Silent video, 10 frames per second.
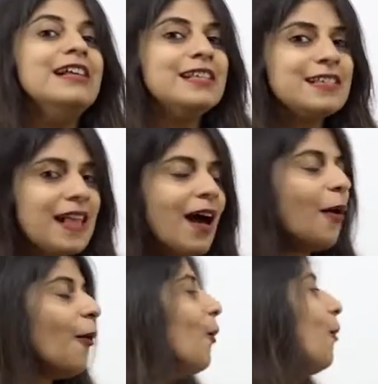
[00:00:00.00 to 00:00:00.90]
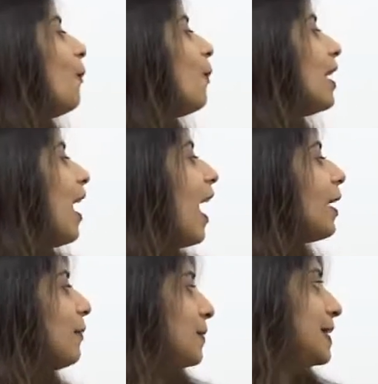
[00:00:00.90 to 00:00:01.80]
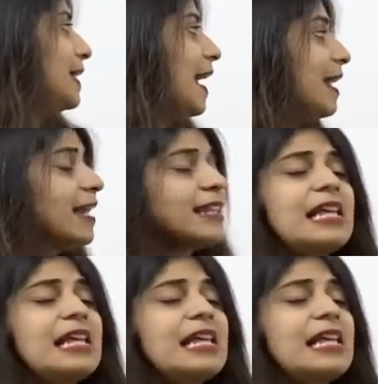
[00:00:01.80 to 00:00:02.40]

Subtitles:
So when I say that